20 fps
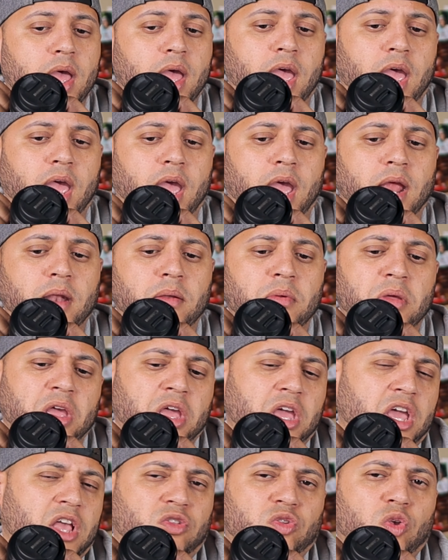And
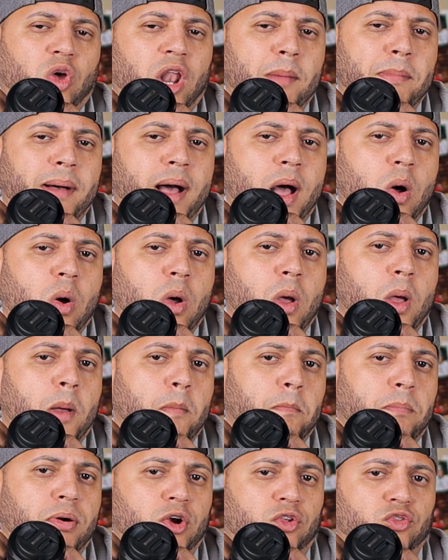it's all
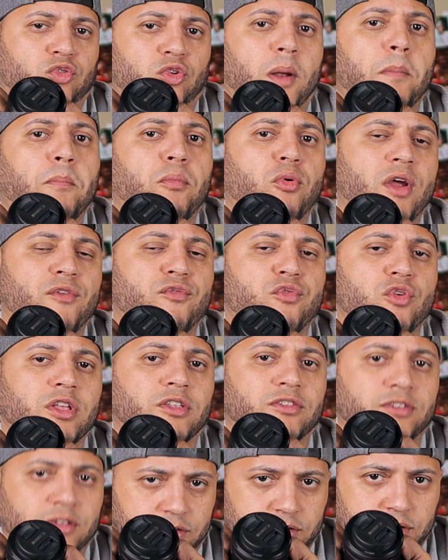about personal
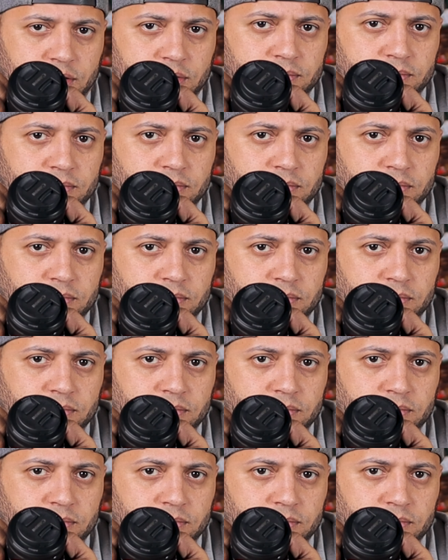preferences.